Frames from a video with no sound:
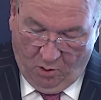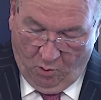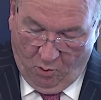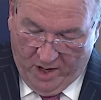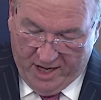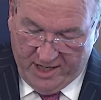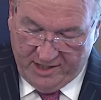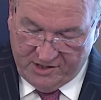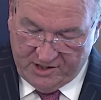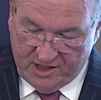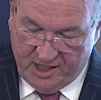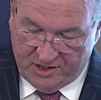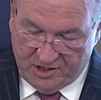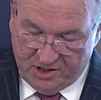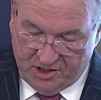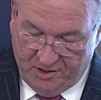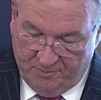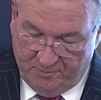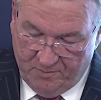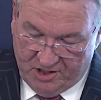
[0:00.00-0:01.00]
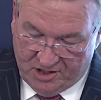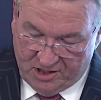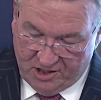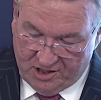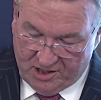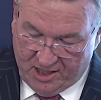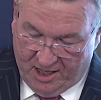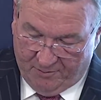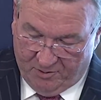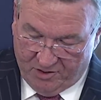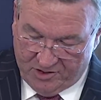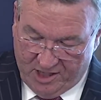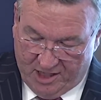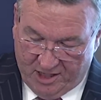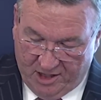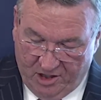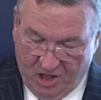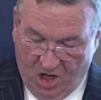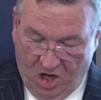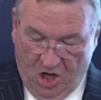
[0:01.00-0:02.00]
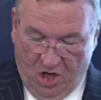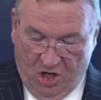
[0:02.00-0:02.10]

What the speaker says: where such submissions are presented,